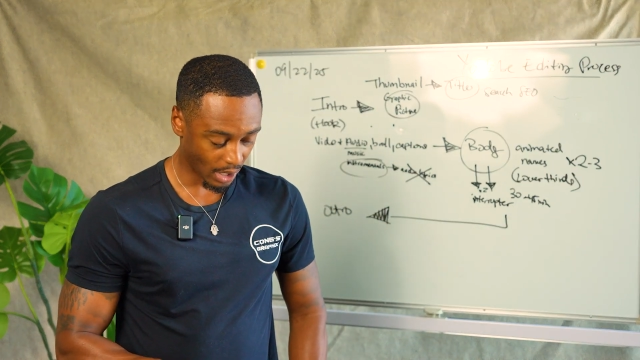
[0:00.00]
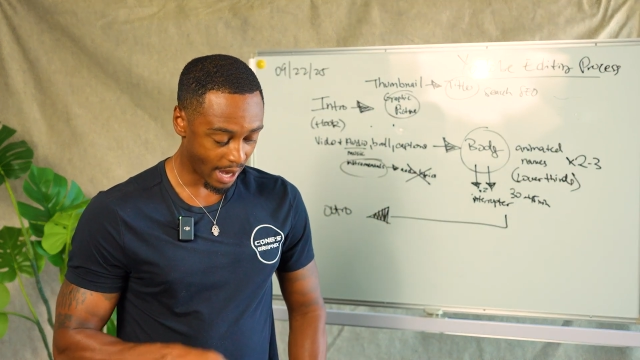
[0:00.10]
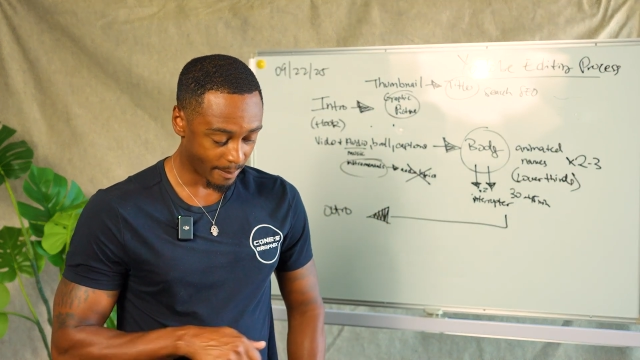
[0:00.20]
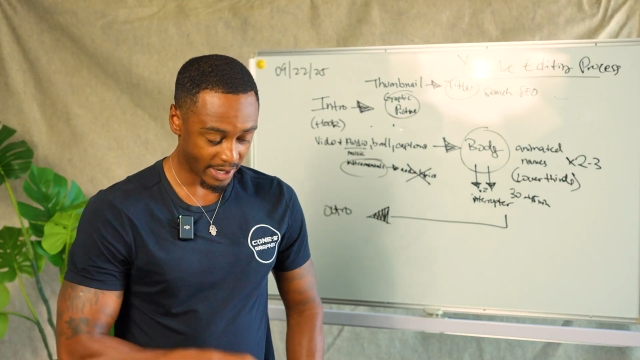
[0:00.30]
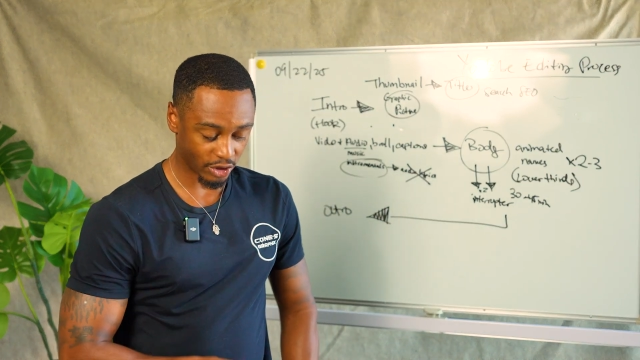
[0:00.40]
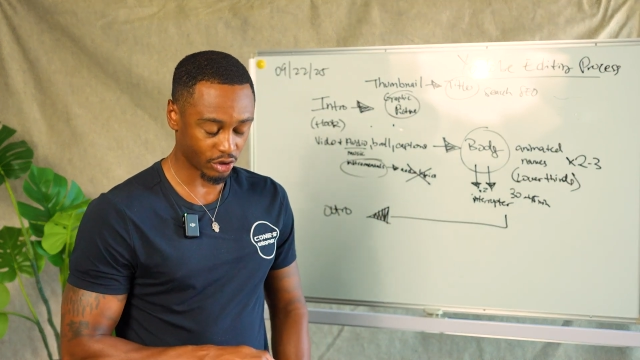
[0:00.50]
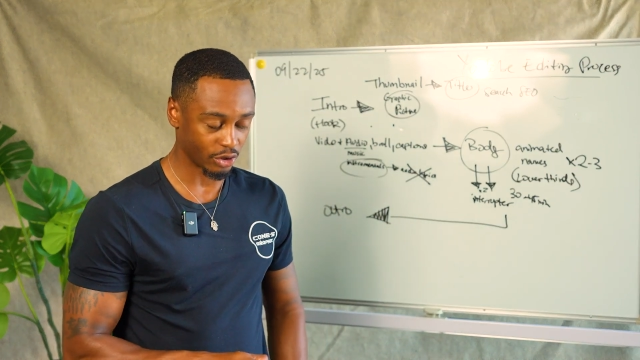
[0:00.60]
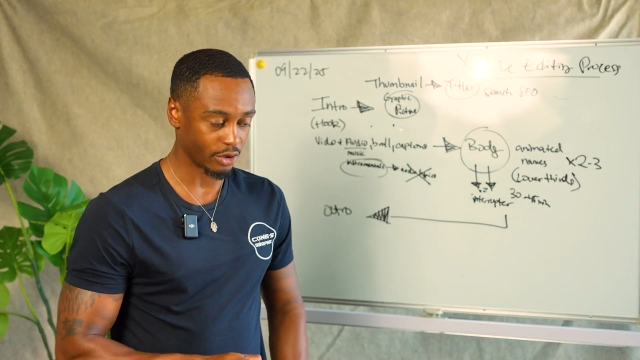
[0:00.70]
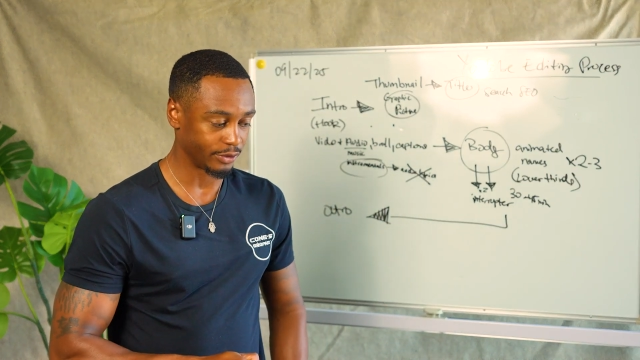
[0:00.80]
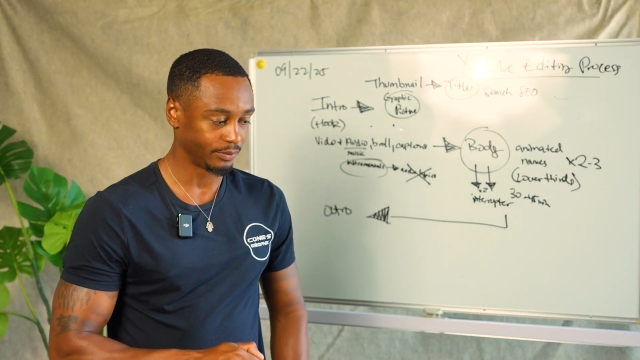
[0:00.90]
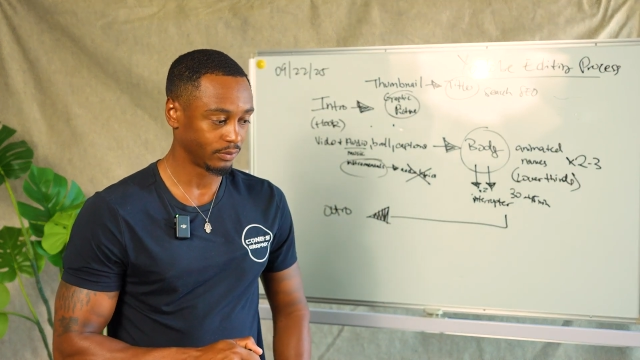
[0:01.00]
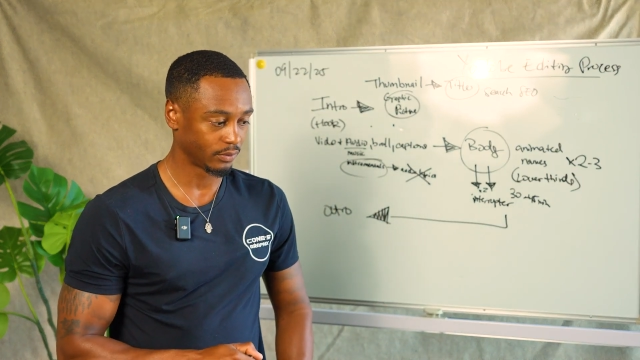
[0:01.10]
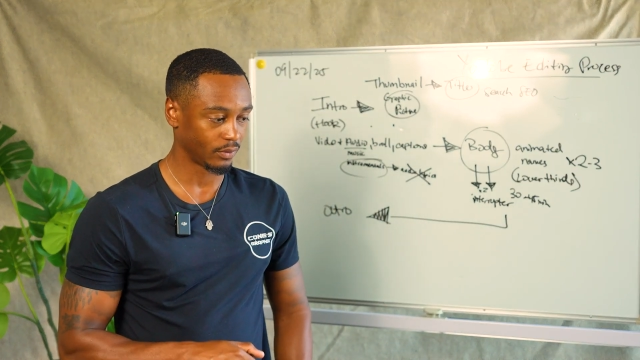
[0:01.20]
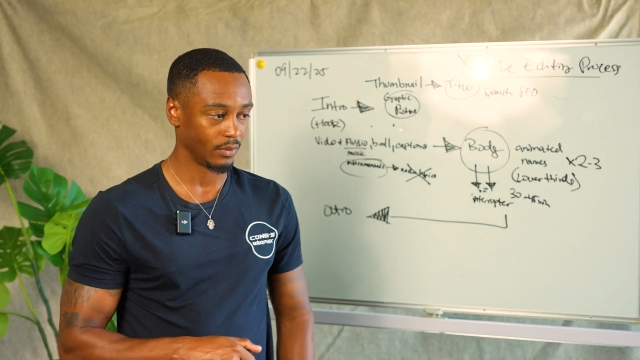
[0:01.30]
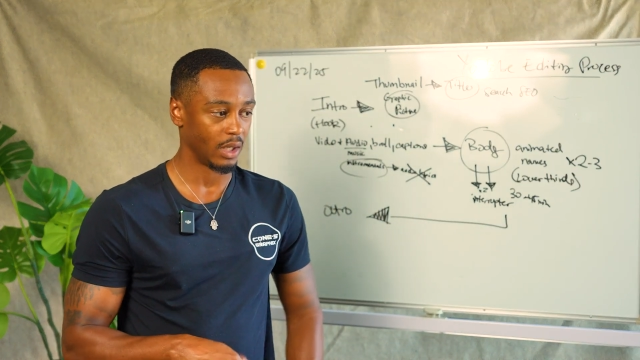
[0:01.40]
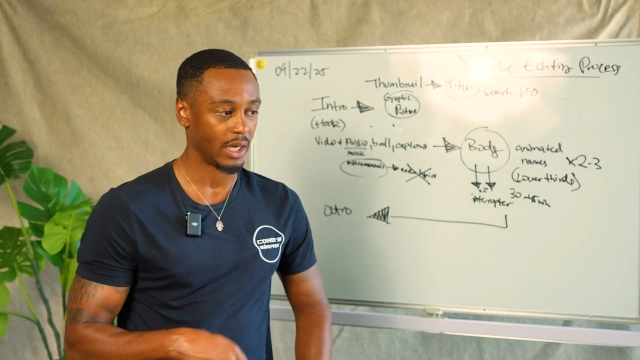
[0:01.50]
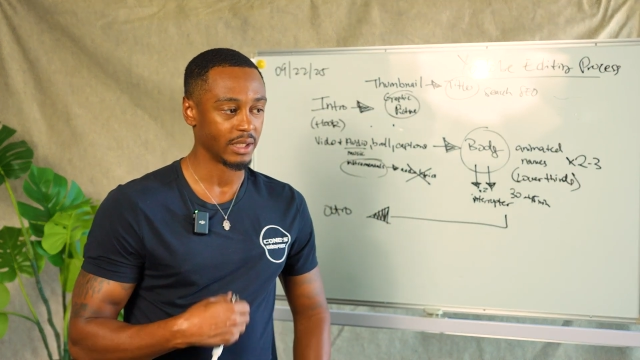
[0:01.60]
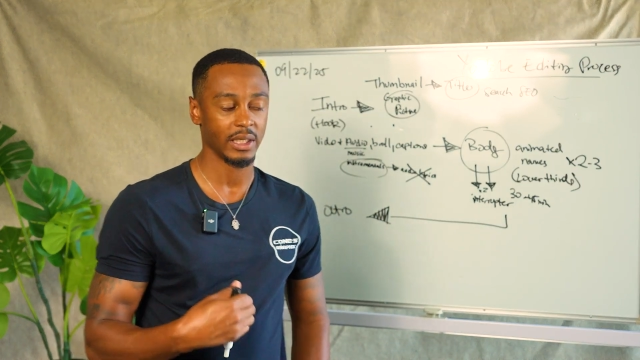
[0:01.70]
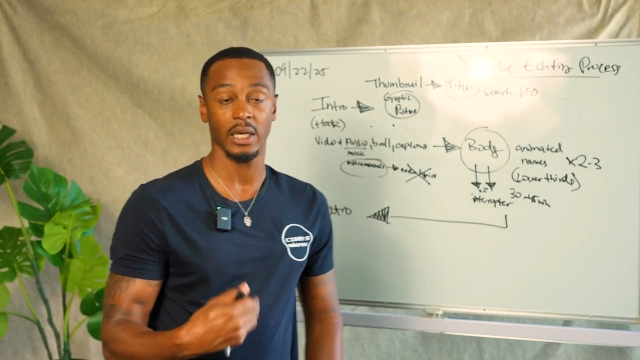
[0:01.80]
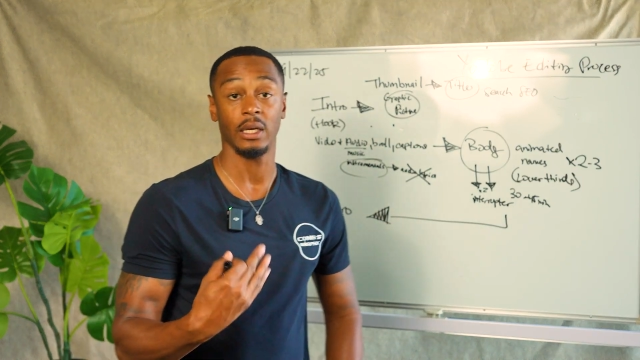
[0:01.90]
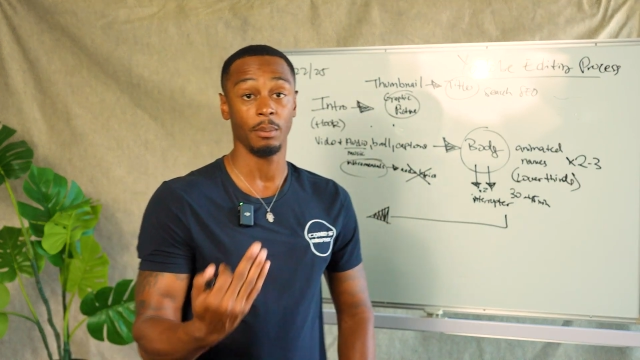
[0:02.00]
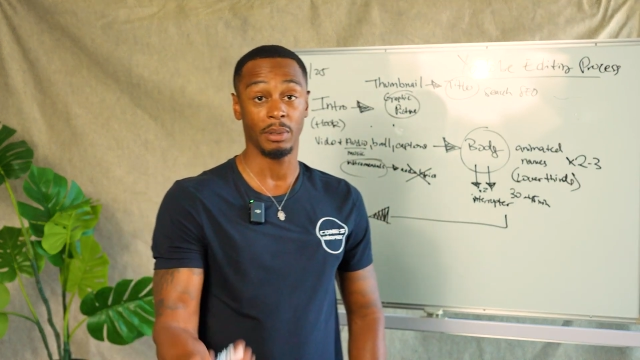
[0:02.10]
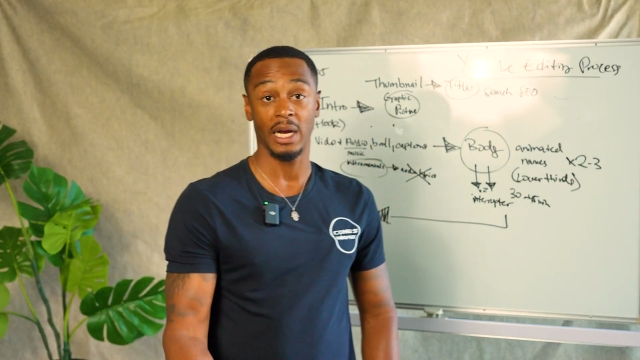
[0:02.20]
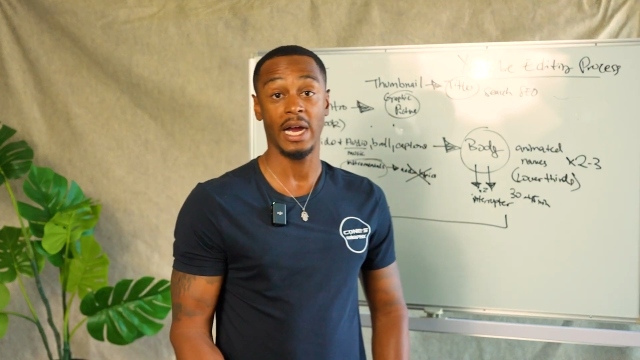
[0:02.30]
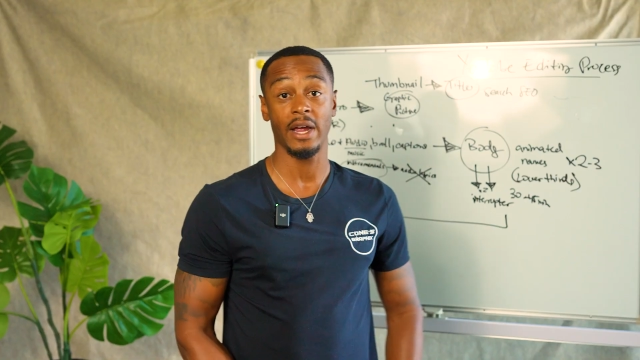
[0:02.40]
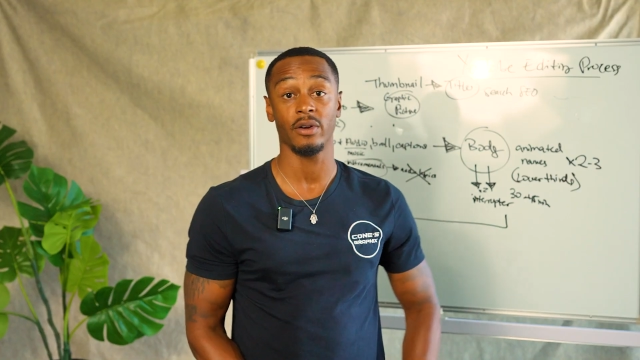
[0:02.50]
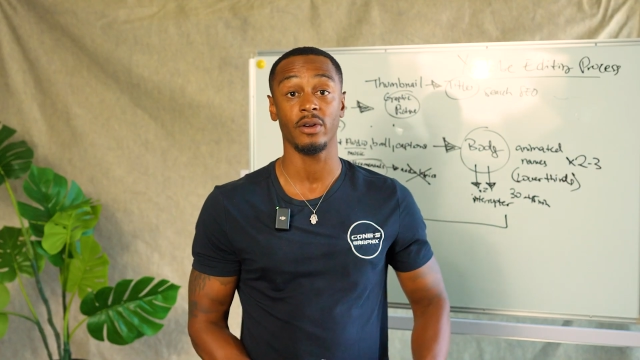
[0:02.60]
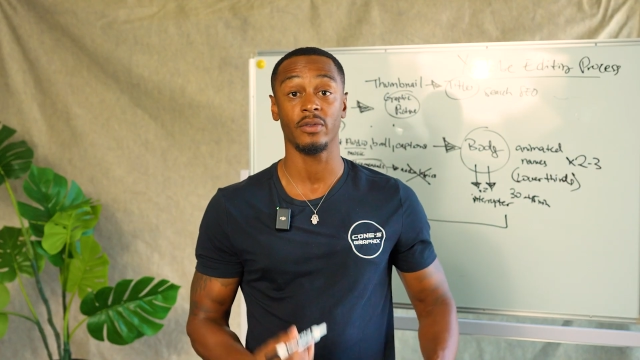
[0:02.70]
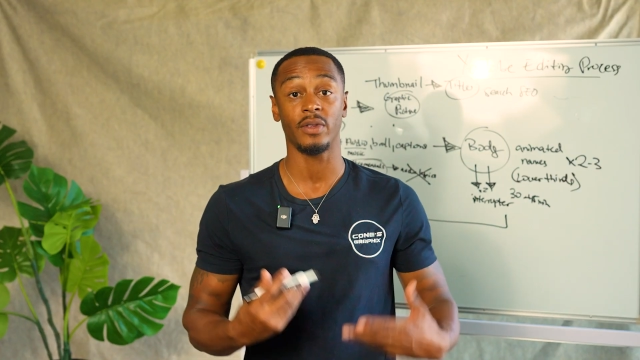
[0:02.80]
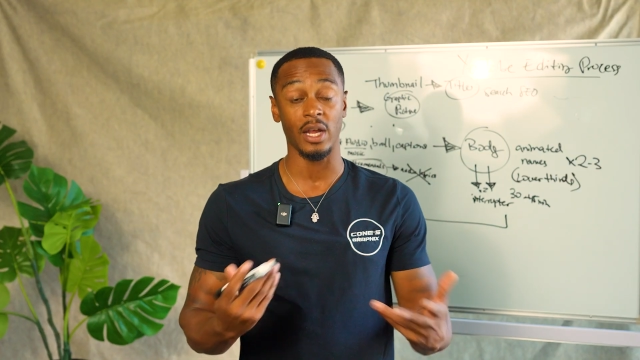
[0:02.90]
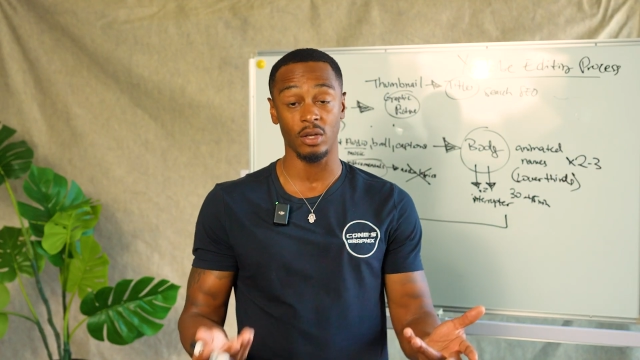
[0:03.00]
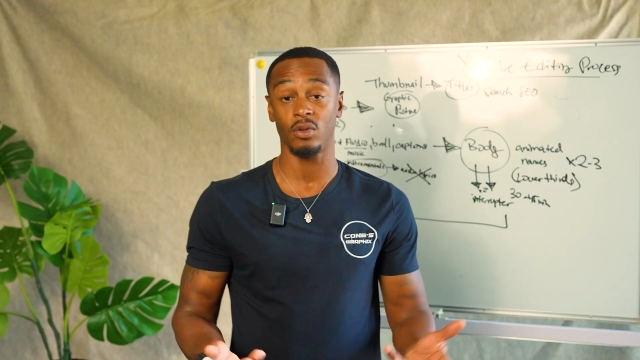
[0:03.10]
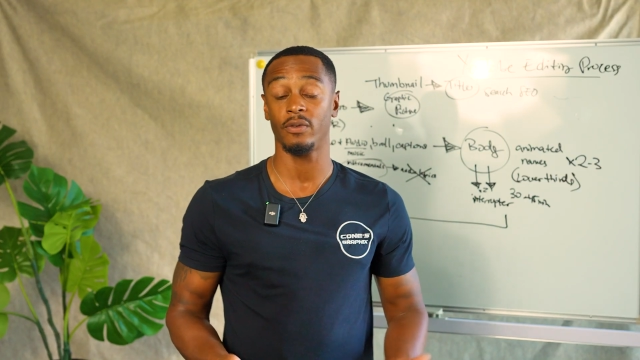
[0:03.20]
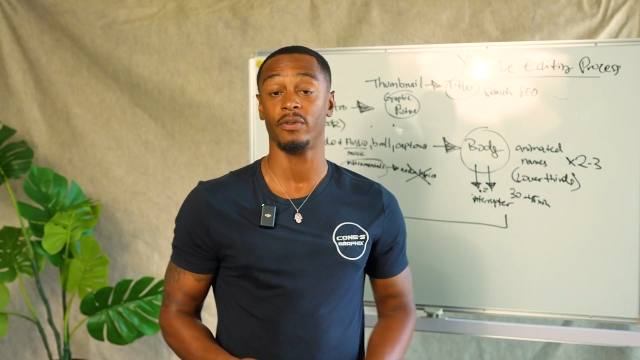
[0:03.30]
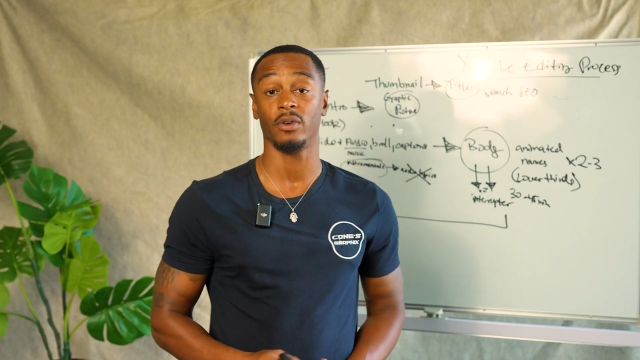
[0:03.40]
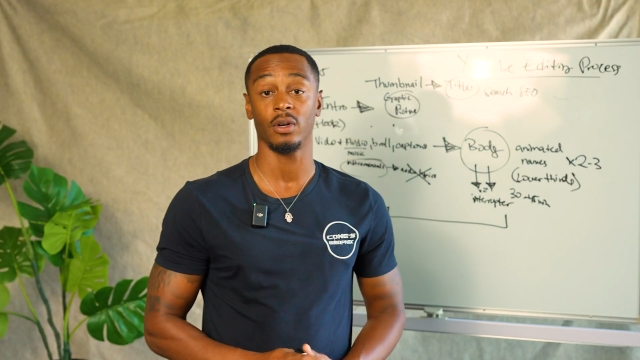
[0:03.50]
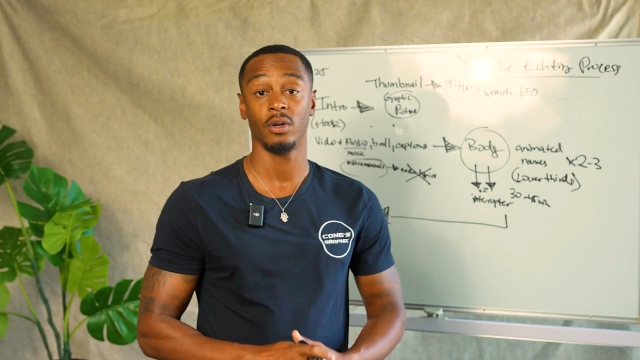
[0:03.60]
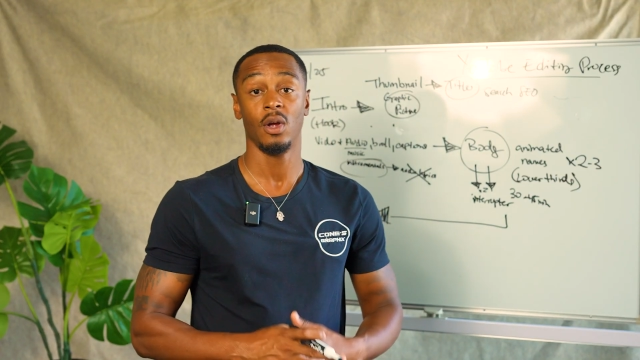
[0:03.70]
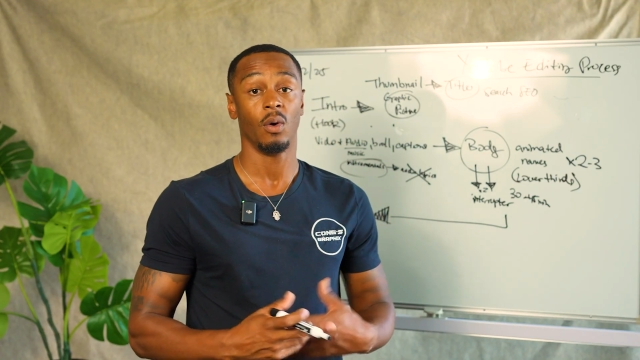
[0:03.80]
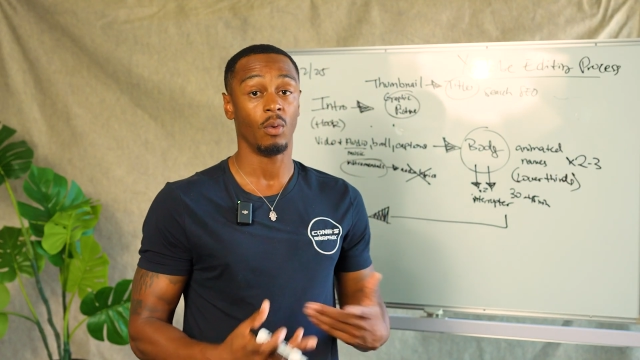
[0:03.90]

I make sure I say goodbye or thank you for